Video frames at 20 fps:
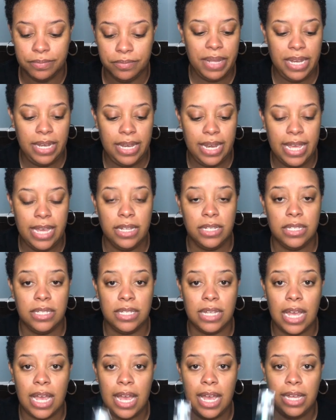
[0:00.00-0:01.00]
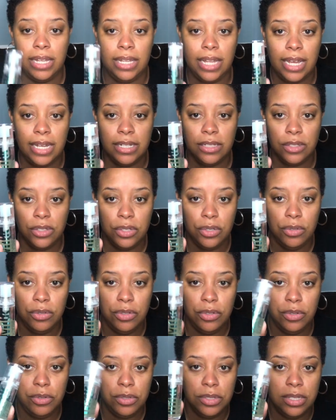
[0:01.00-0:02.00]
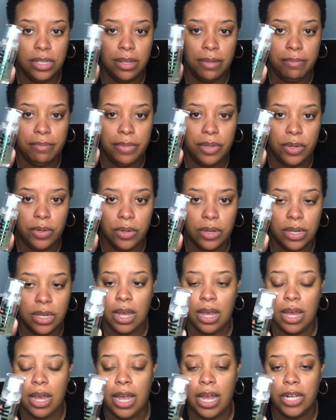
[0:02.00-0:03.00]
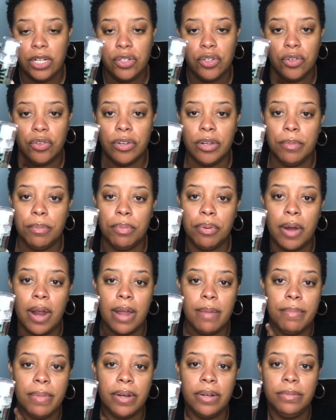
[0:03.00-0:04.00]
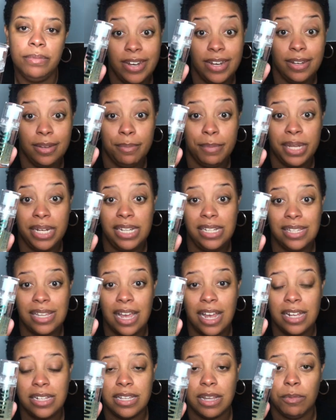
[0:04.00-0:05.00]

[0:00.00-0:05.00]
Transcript: And next, I like to use the Milk Hydro Grip Primer in the mini size.